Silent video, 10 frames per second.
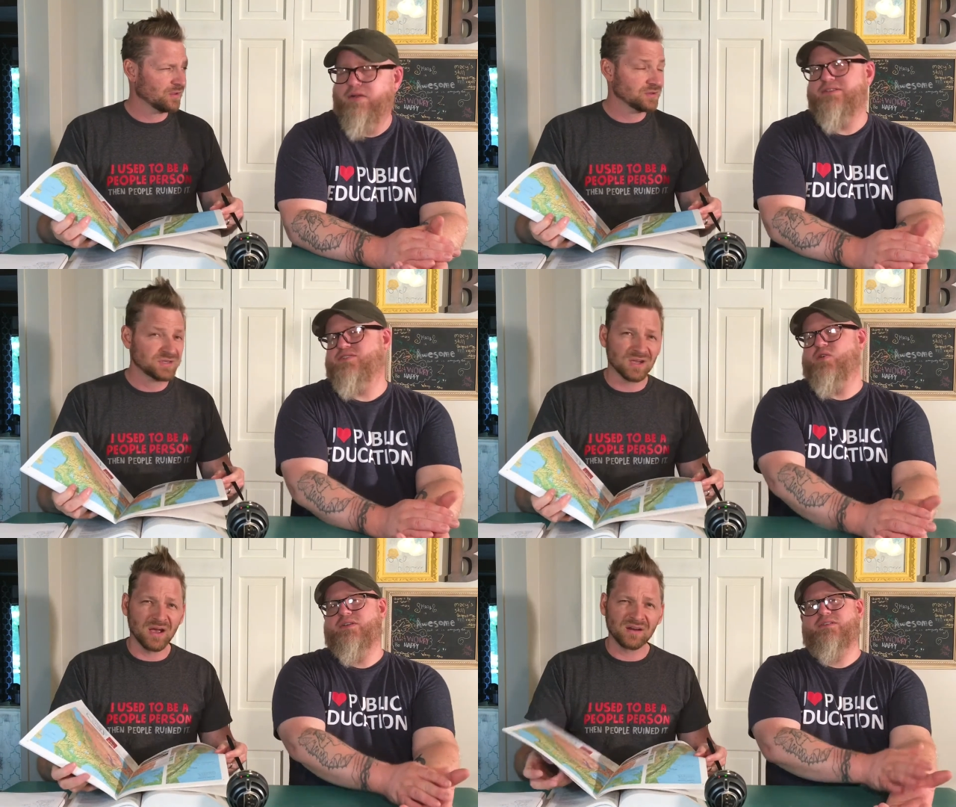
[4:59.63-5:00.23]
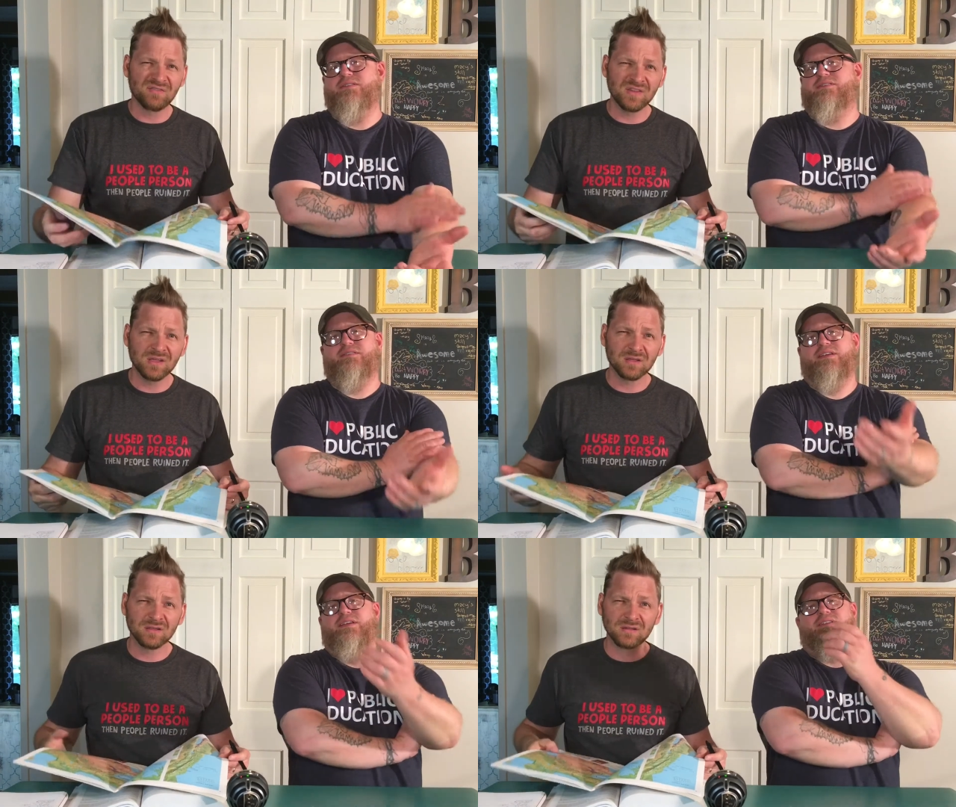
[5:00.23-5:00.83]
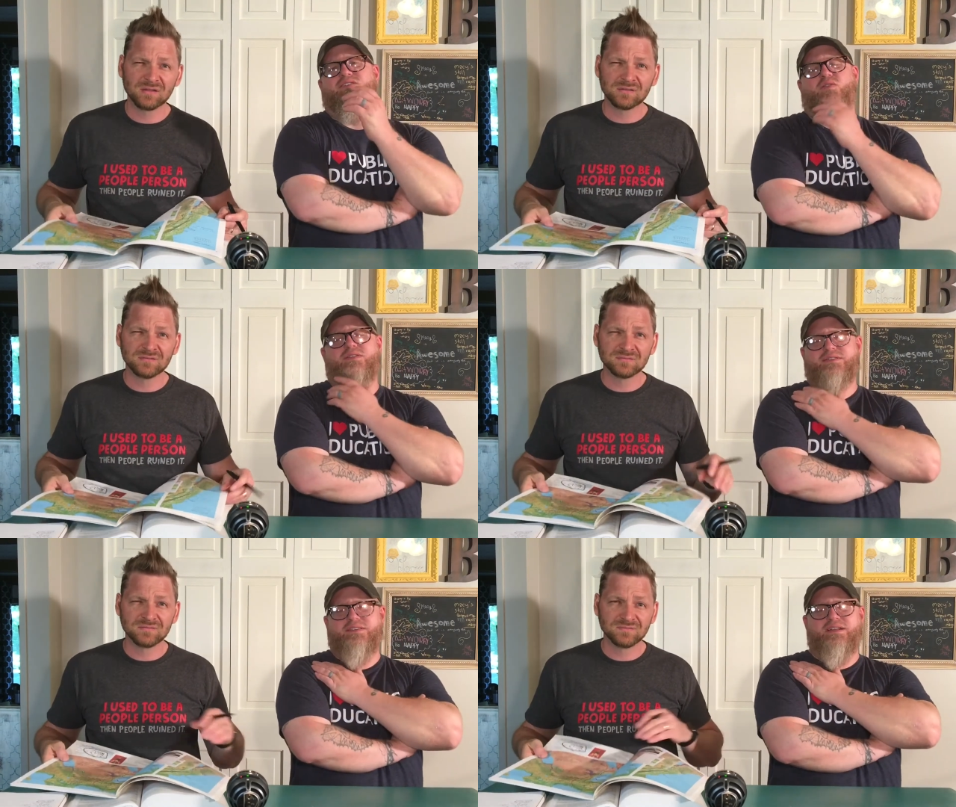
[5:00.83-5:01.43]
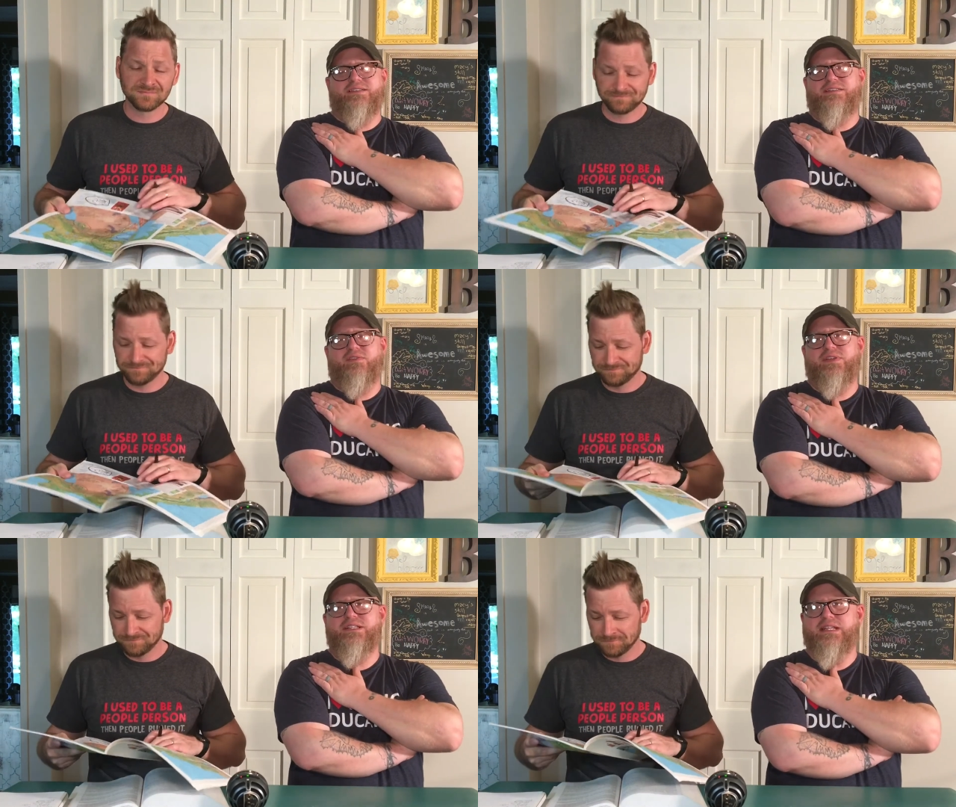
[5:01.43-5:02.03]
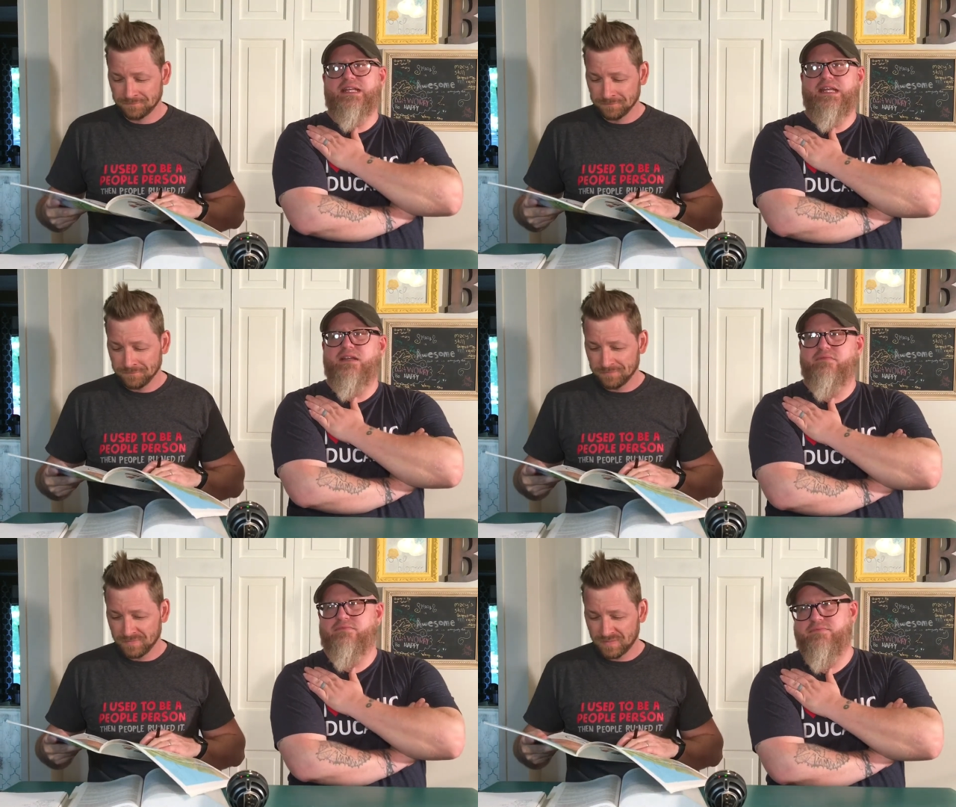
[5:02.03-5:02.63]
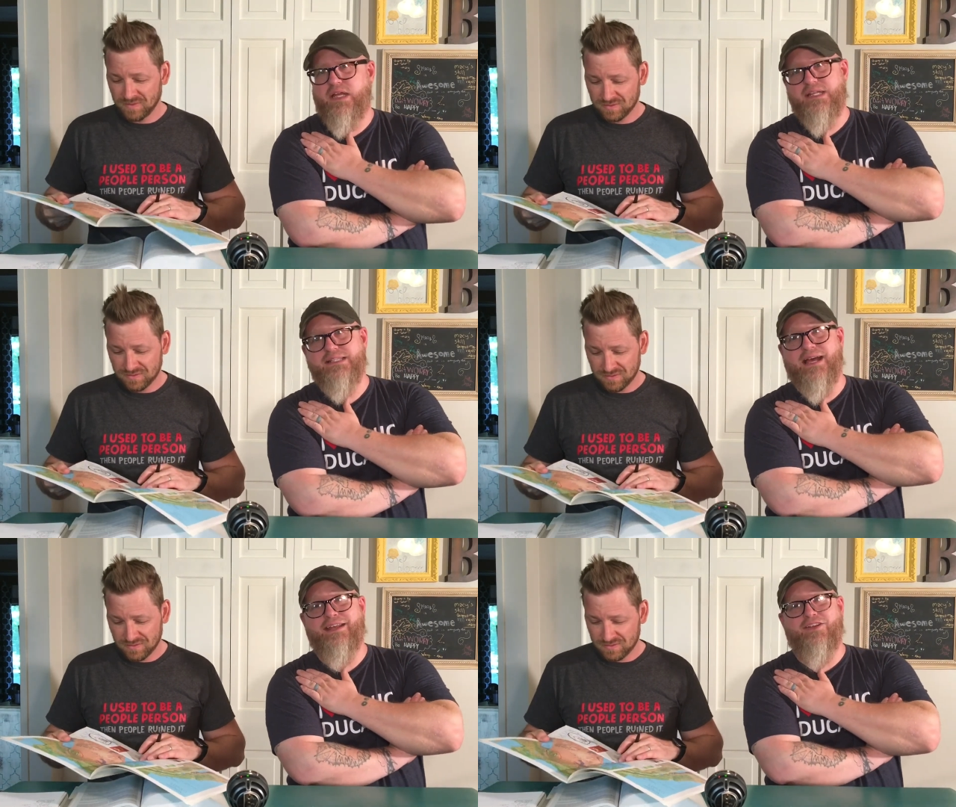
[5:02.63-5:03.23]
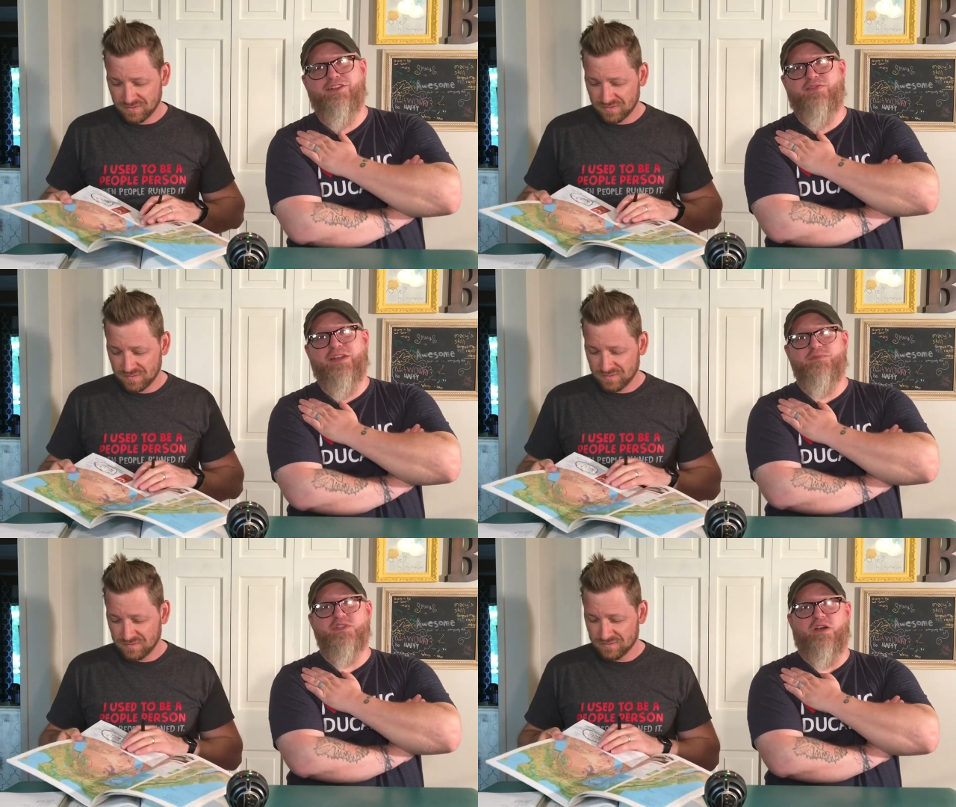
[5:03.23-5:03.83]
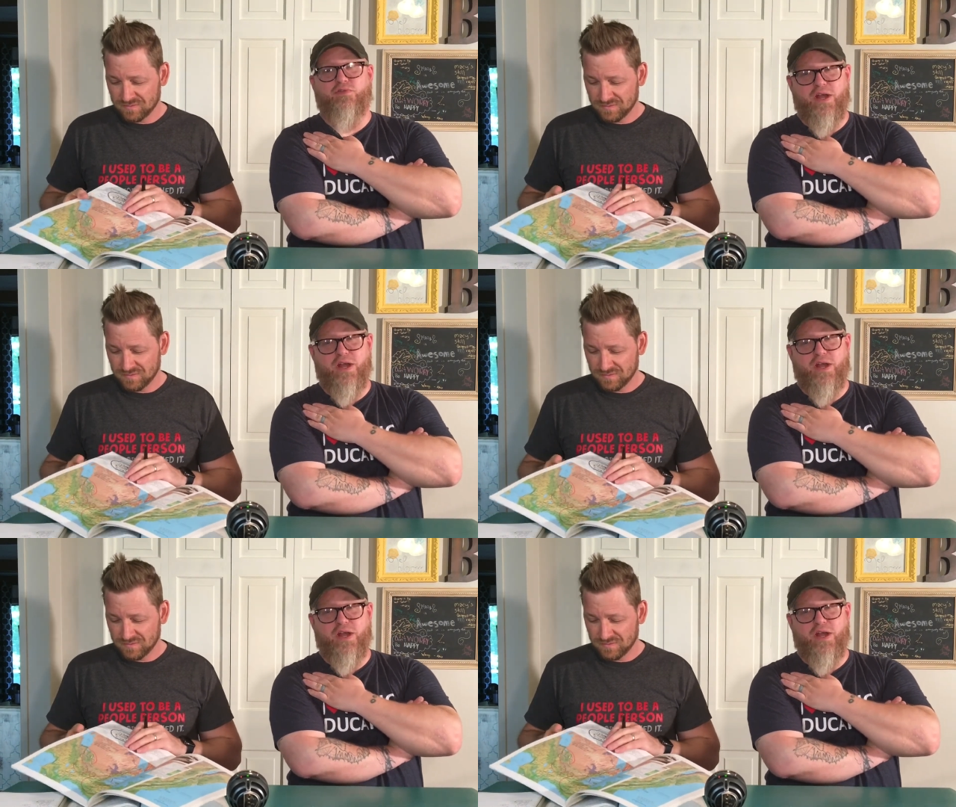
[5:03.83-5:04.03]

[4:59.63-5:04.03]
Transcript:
Speaker 1: because geography. Jordan studied stuff and he's an idiot. And he's not here to defend himself,